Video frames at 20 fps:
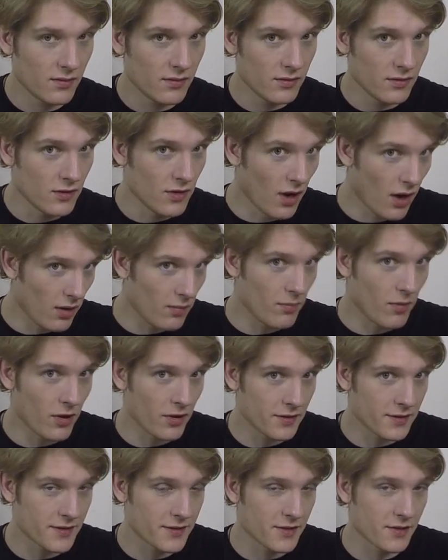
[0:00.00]
not
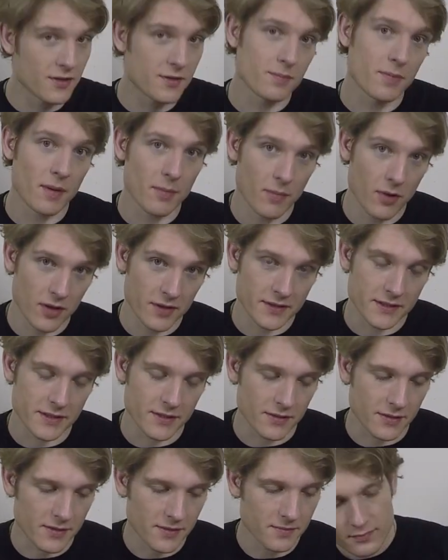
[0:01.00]
monsters, but
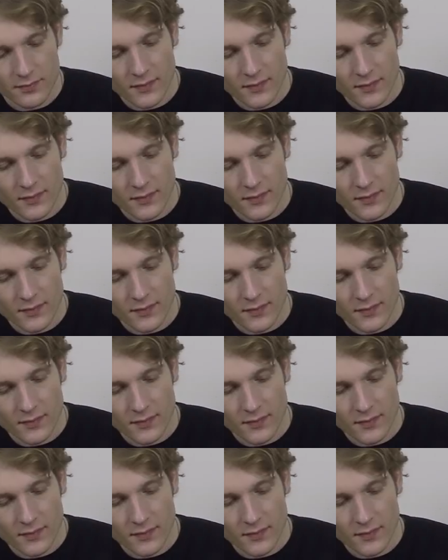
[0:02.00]
monsters.